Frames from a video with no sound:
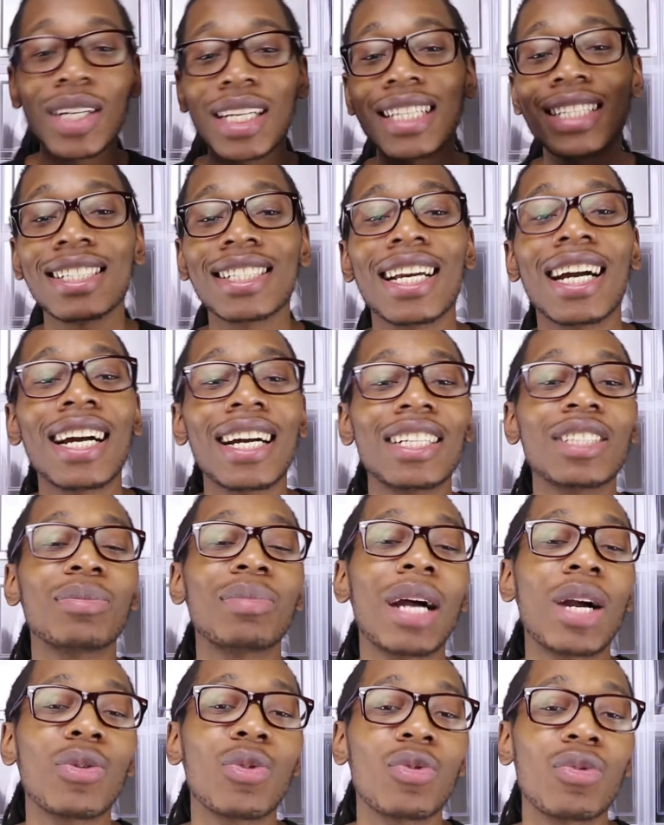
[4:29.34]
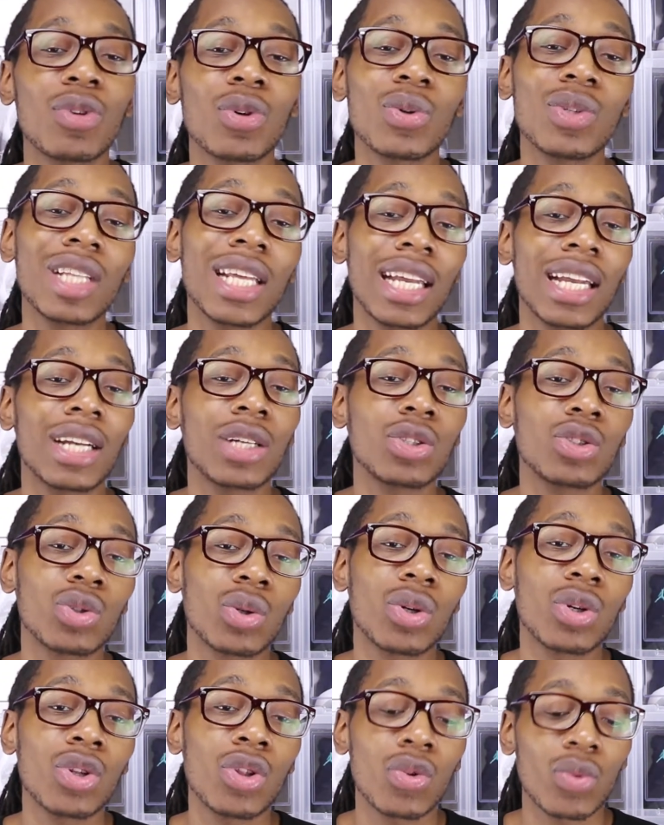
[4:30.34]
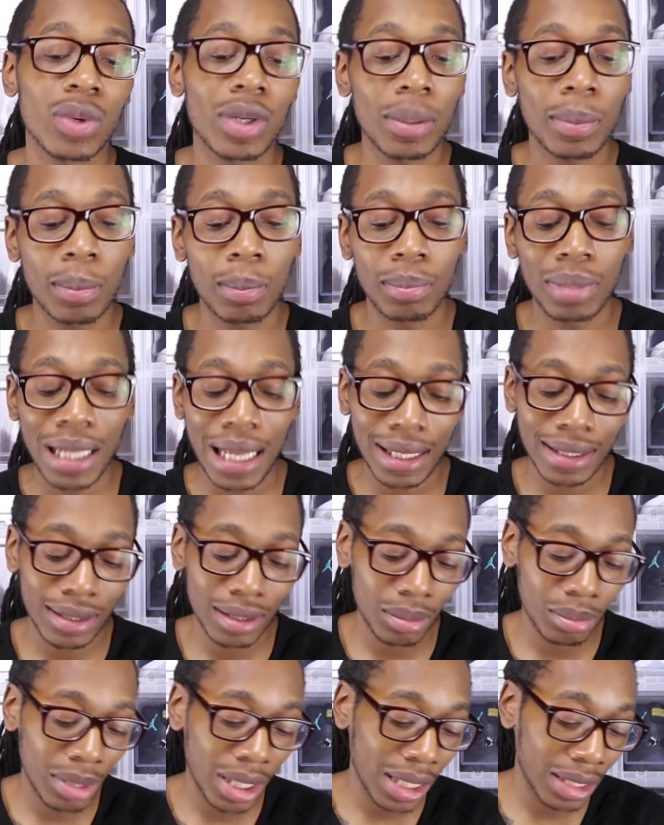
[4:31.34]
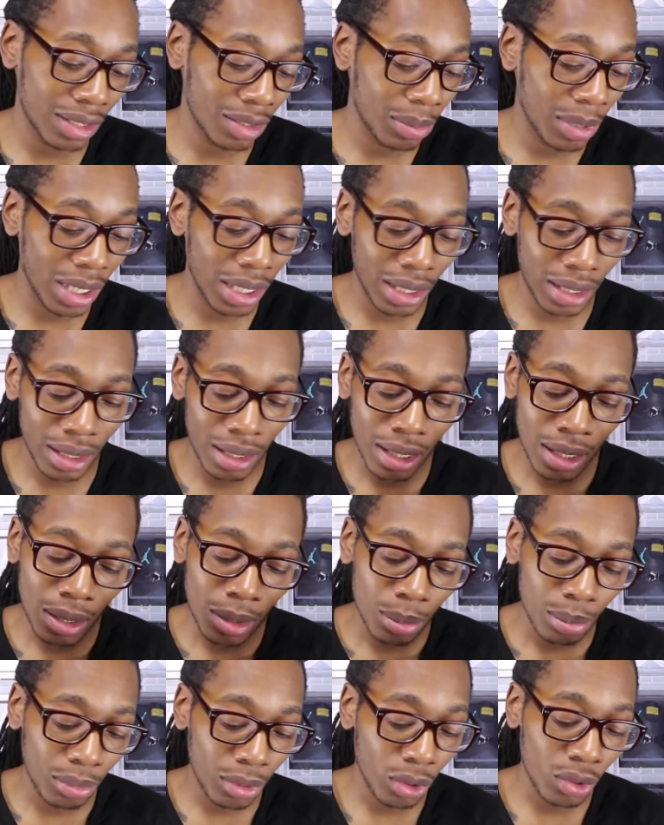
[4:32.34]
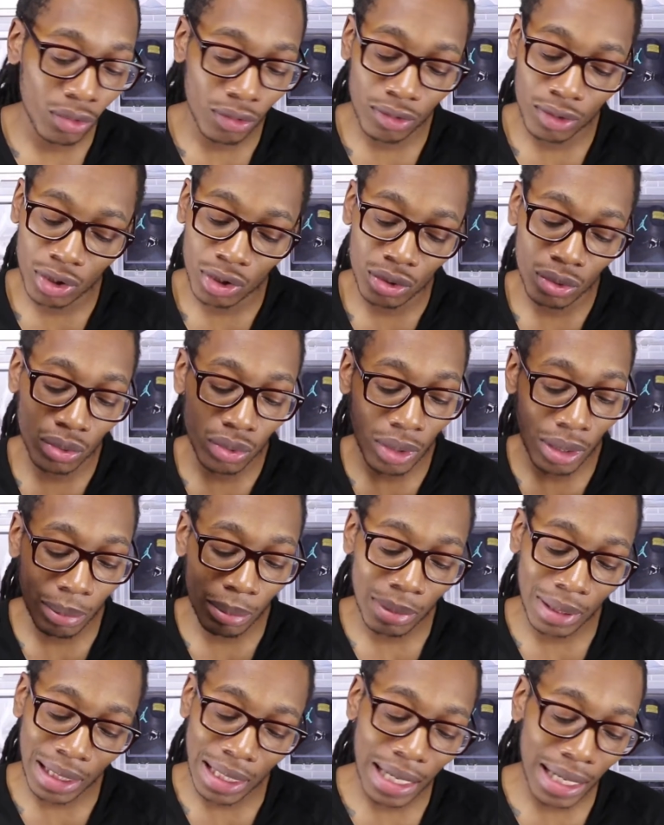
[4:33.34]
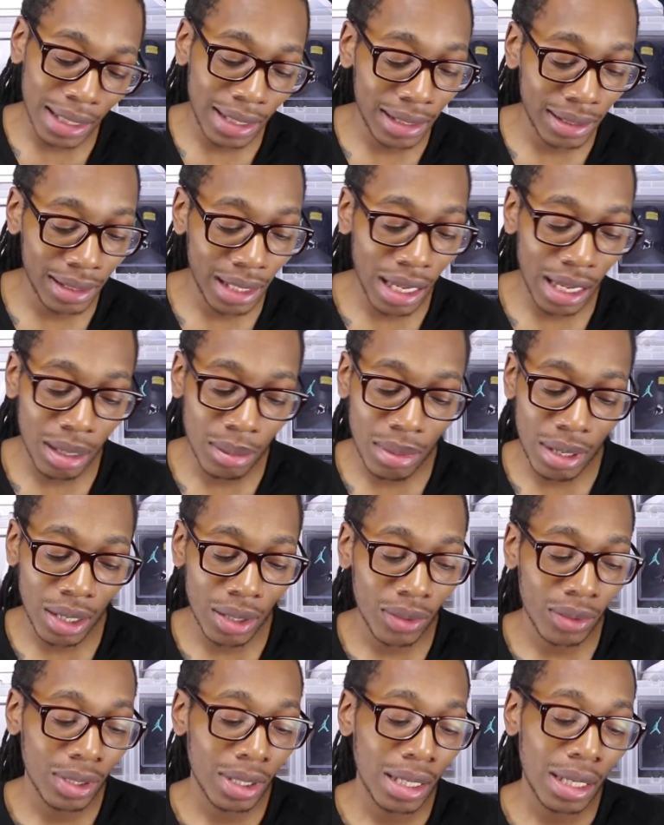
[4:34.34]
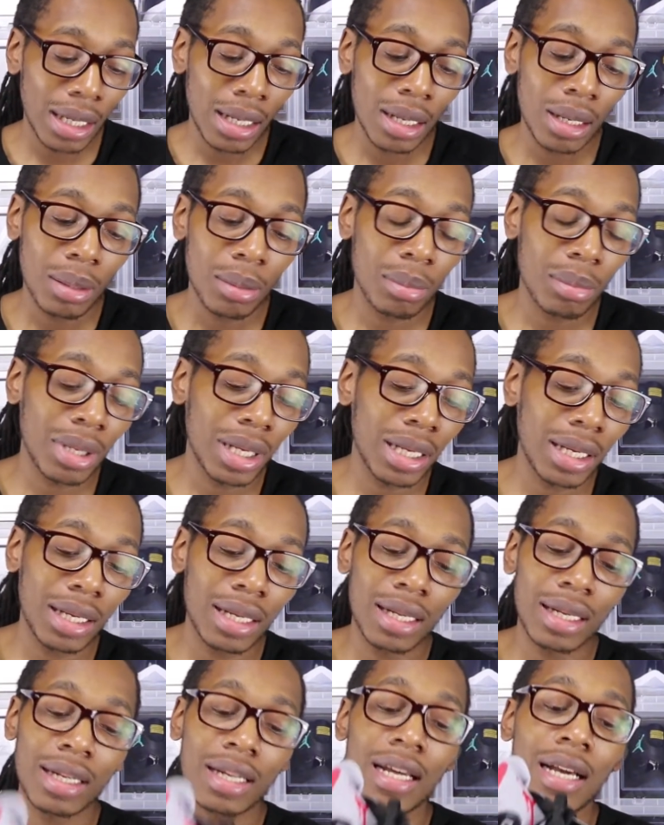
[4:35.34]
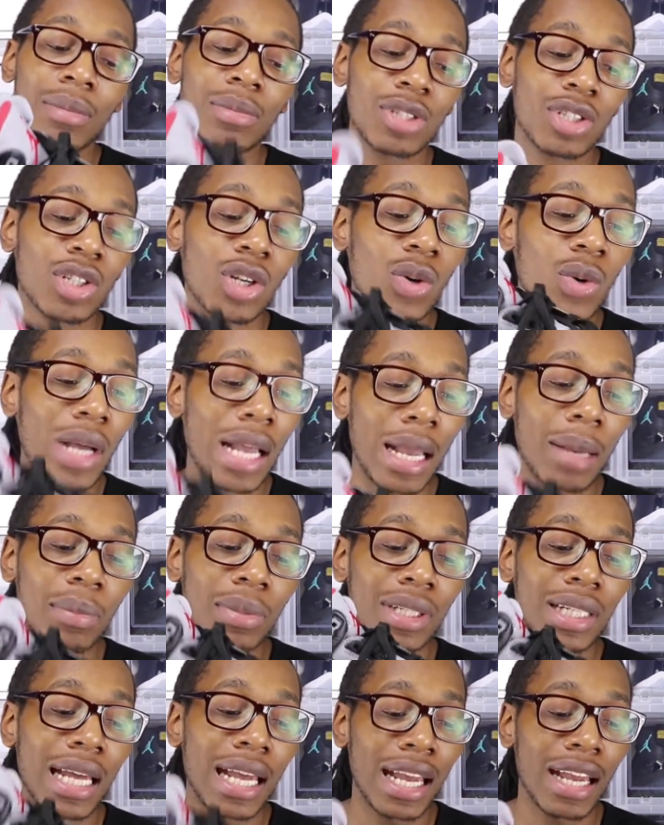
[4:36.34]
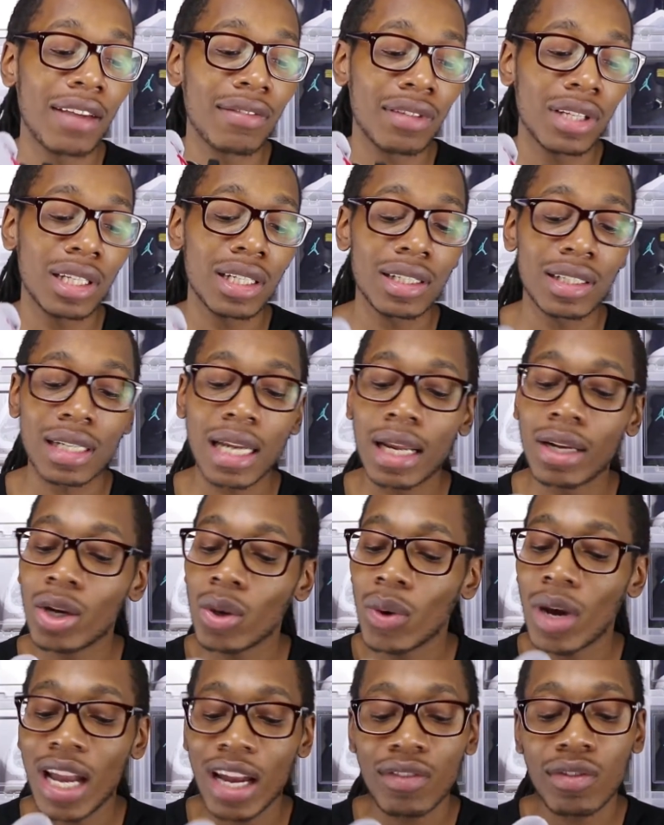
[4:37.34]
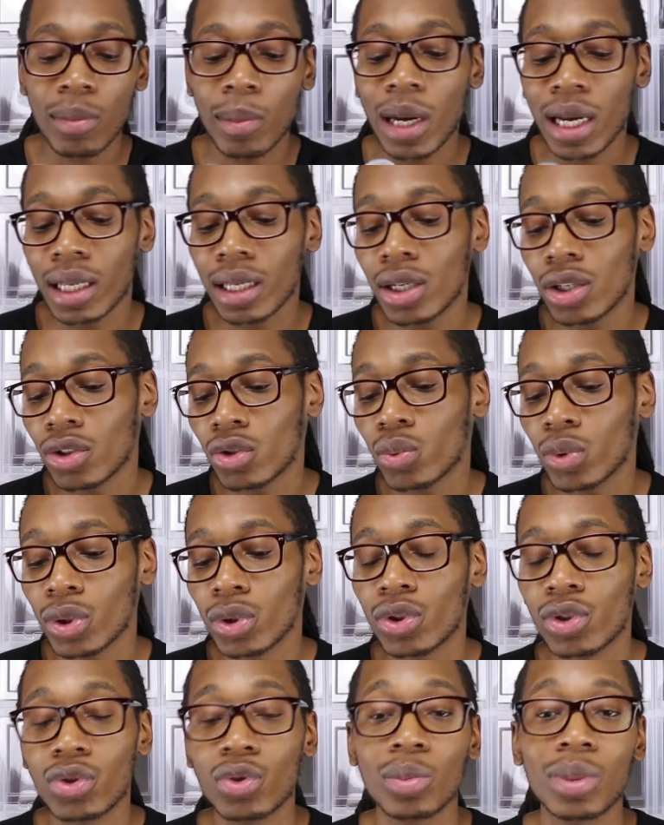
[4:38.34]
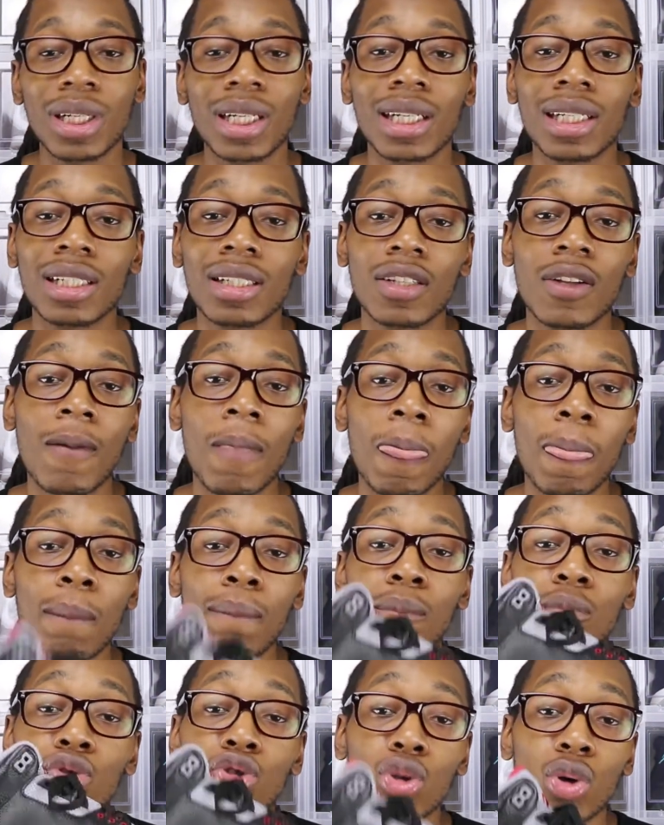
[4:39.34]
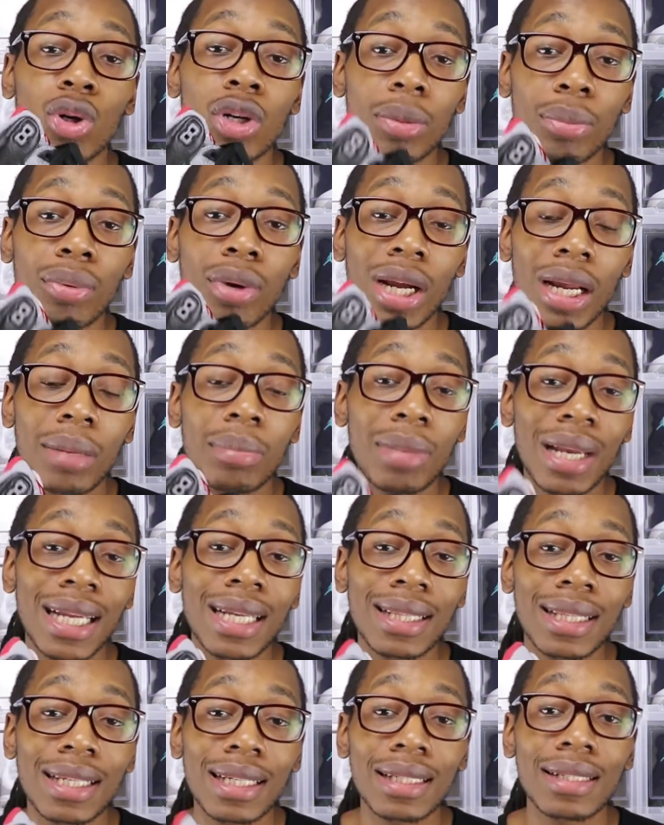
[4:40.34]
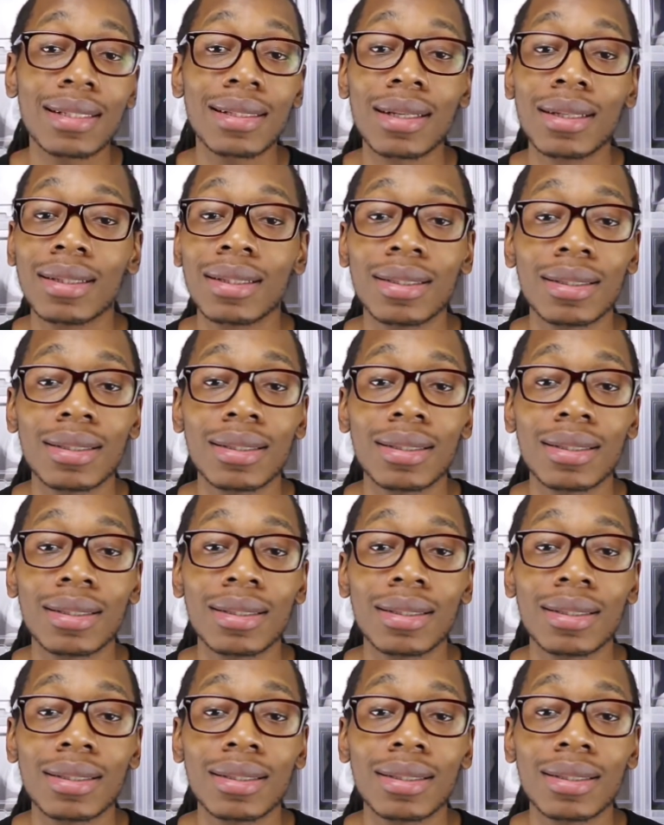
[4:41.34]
it is, guys. My review on the Air Jordan 3 Black Cements, man. Beautiful shoe. I'm glad this came out. Man, I'm so happy to have these, and I know everybody else will too, because Jordan Brand made these